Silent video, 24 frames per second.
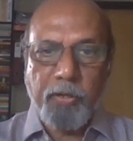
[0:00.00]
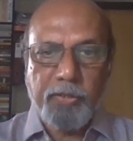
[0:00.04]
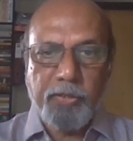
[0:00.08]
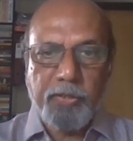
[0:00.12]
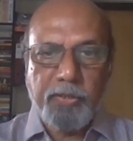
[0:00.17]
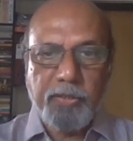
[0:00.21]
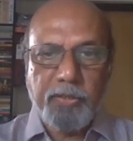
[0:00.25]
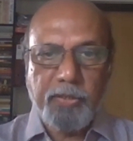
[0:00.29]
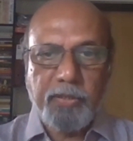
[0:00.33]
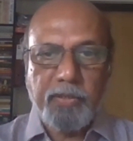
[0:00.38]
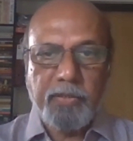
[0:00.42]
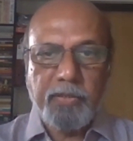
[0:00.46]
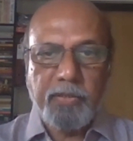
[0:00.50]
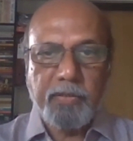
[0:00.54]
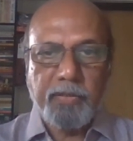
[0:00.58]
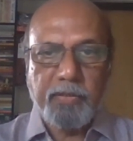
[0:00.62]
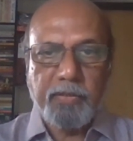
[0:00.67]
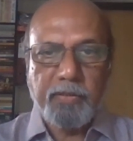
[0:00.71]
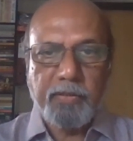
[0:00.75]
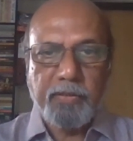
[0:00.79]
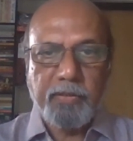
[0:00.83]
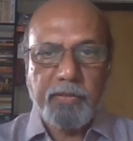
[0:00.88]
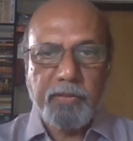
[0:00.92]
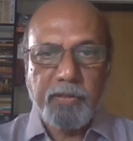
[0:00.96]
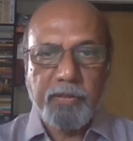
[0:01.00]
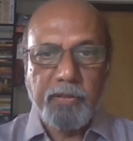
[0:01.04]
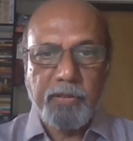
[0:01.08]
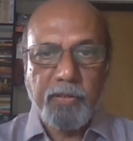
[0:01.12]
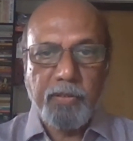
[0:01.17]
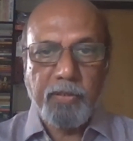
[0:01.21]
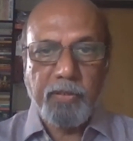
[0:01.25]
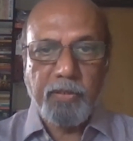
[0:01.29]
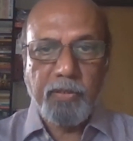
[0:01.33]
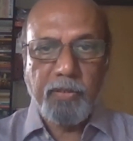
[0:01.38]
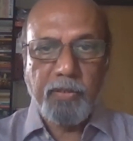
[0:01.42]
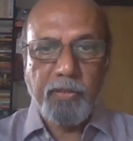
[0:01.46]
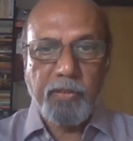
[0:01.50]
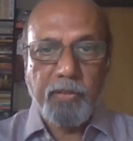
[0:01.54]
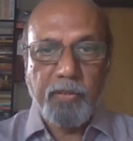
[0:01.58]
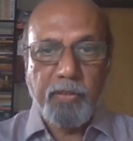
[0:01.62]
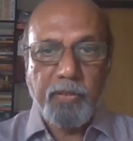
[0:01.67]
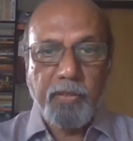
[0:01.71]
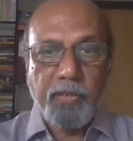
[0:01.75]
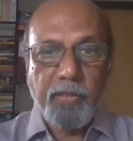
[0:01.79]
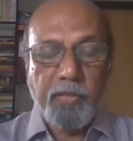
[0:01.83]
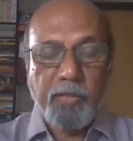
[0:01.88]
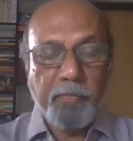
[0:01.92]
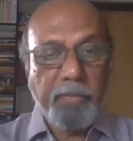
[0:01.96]
policy,
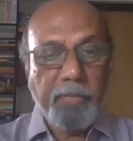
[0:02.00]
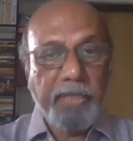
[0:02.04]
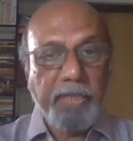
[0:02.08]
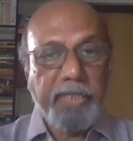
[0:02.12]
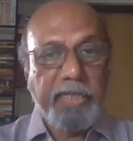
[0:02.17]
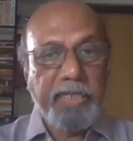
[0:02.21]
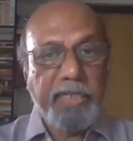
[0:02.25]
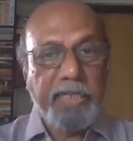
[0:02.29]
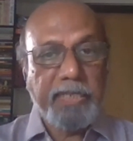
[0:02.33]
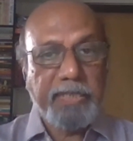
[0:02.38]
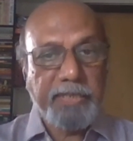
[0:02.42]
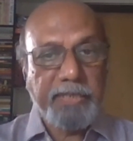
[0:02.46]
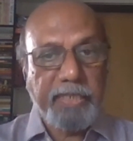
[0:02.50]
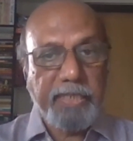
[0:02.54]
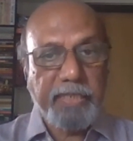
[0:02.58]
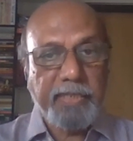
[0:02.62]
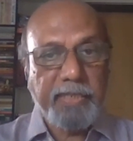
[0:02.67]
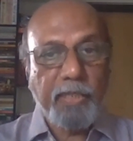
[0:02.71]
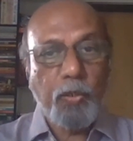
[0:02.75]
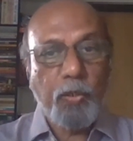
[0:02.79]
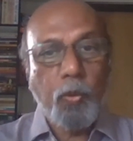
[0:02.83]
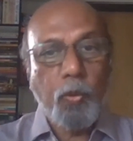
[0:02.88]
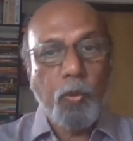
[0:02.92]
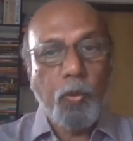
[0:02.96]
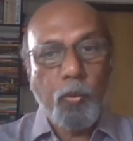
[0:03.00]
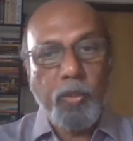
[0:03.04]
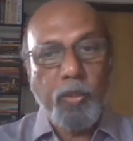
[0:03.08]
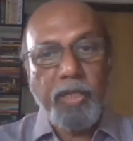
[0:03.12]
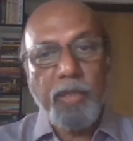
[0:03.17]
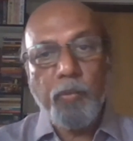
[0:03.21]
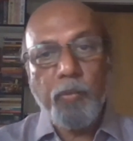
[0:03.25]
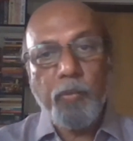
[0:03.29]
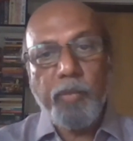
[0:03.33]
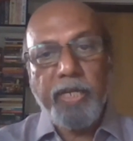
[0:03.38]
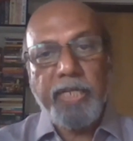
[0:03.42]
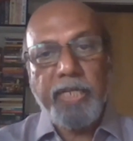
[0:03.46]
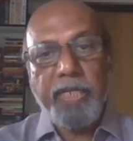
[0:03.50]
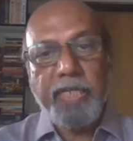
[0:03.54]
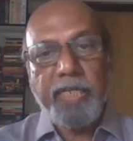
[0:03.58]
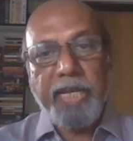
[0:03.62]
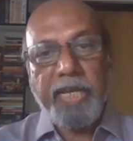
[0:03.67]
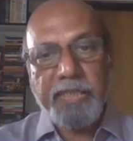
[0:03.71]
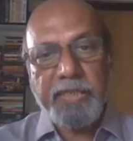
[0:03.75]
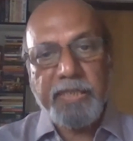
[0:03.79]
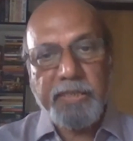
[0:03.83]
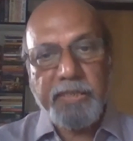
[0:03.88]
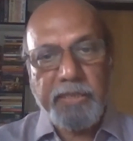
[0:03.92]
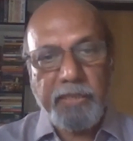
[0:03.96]
but it has said that only when it
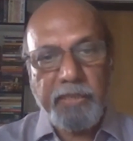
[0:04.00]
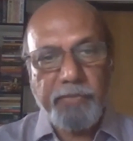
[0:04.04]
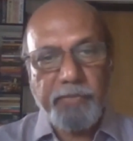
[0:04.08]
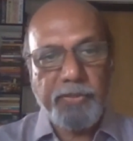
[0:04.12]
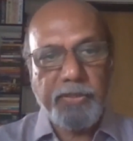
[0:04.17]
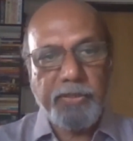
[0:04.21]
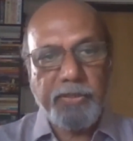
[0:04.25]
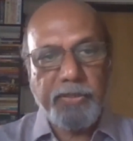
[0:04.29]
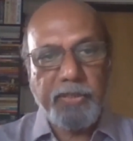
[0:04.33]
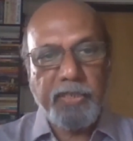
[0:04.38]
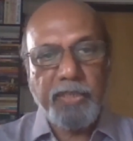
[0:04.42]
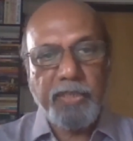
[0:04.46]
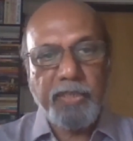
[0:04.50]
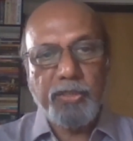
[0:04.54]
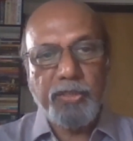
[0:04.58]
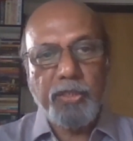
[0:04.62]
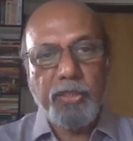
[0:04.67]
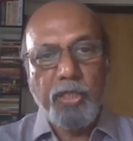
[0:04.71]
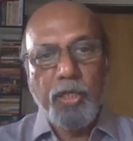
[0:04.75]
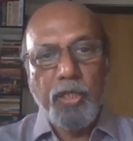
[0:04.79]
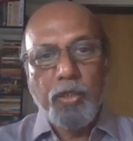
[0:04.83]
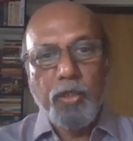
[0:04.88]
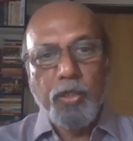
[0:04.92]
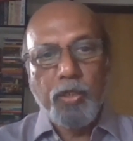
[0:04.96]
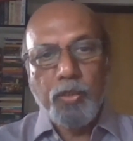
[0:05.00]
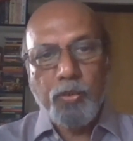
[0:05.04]
achieves its